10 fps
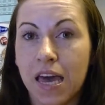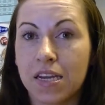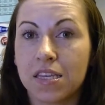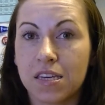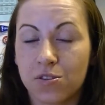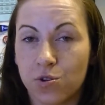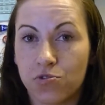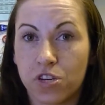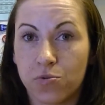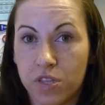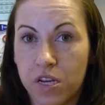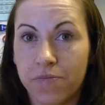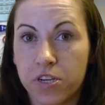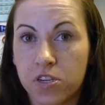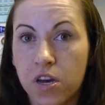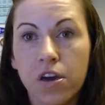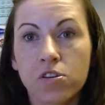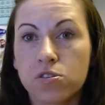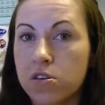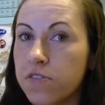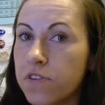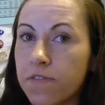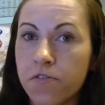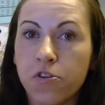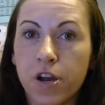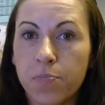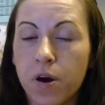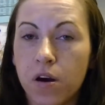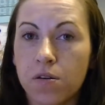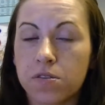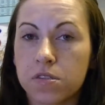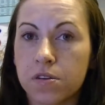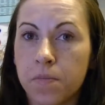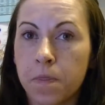anything associated with an image. So even if you have a great post,